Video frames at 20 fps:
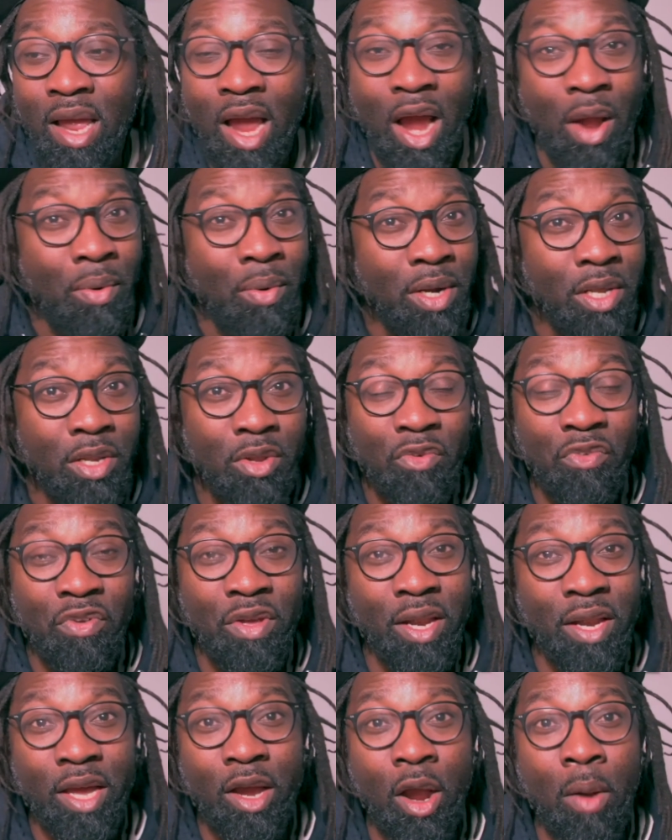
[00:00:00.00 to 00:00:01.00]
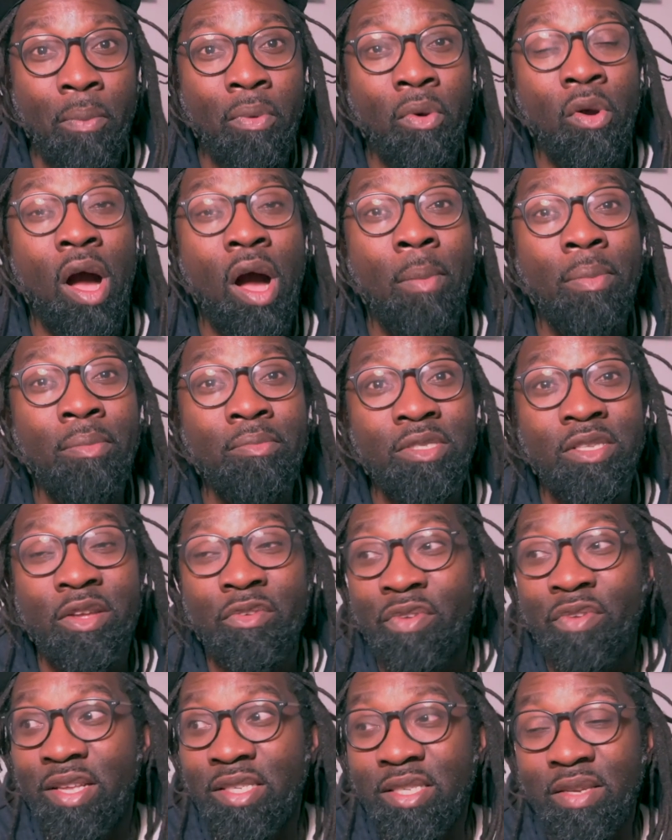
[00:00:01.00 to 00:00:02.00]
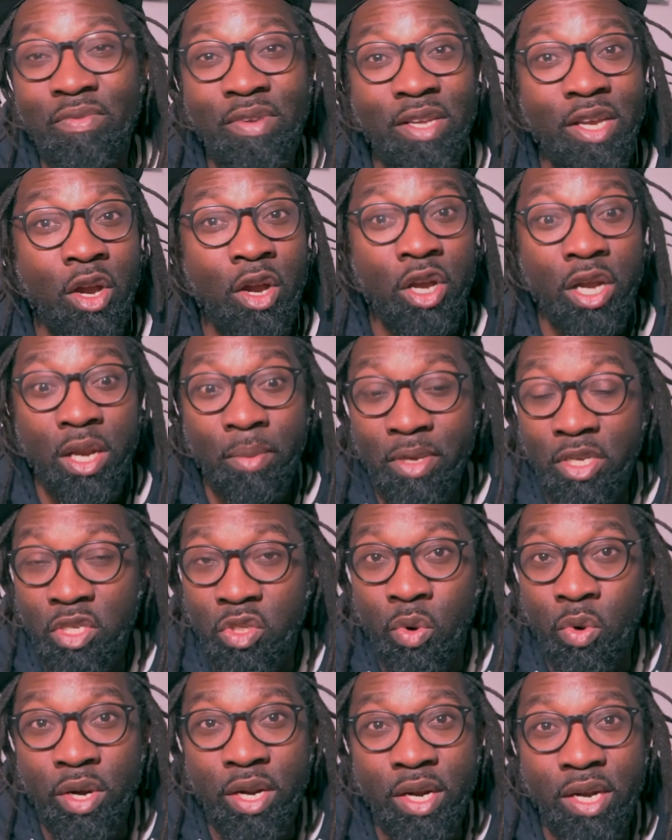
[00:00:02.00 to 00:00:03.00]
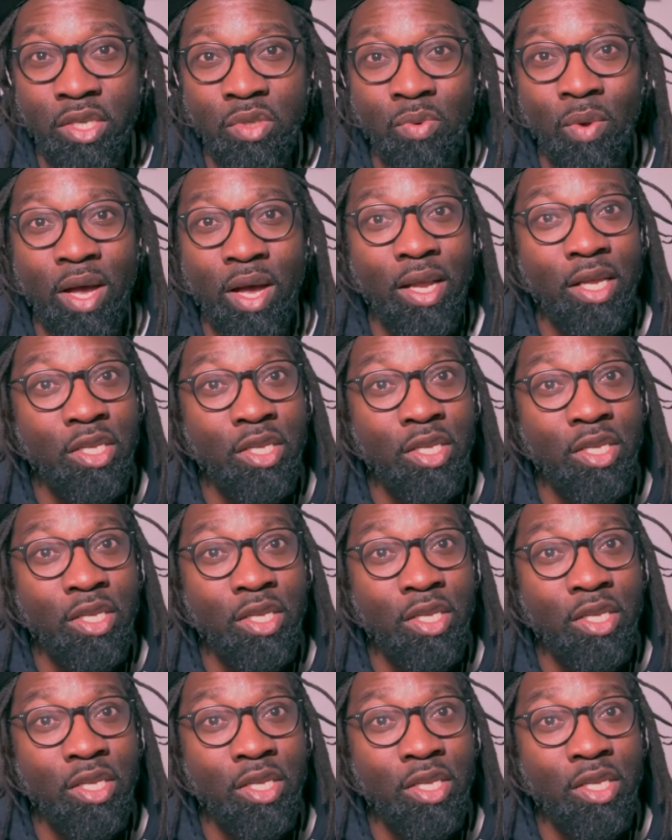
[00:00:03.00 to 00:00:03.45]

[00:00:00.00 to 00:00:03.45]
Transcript: I really do feel like our problems defensively are going to be sorted as well.